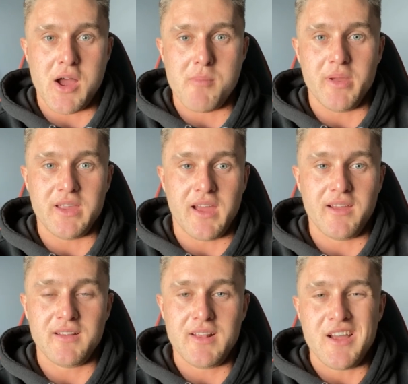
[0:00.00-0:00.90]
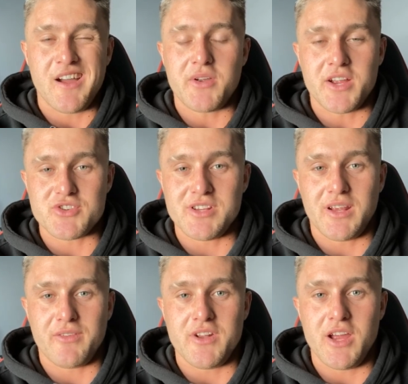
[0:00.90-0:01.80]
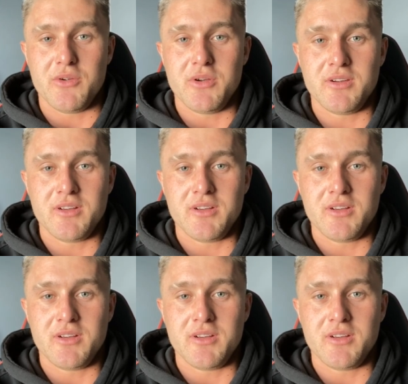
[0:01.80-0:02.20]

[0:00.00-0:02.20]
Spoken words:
But yeah, I'll catch you in the next video.